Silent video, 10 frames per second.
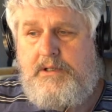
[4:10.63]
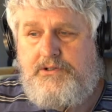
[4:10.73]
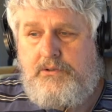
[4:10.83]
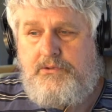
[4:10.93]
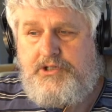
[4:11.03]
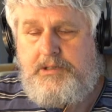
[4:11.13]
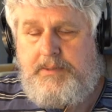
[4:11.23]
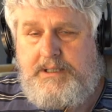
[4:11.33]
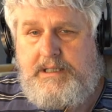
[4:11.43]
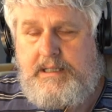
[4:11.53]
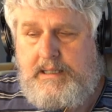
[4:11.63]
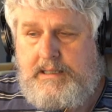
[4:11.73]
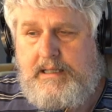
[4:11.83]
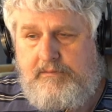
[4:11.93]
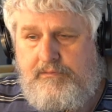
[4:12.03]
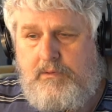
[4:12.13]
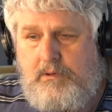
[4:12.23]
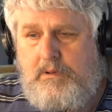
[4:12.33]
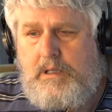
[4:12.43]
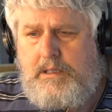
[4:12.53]
So G, B, D, and F,
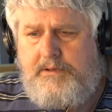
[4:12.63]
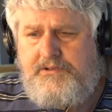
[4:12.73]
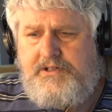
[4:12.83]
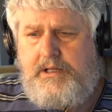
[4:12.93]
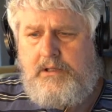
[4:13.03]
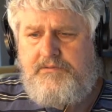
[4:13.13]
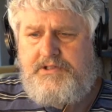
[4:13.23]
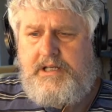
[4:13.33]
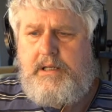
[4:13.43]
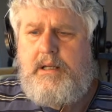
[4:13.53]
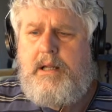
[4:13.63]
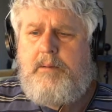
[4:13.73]
all out of the scale of C.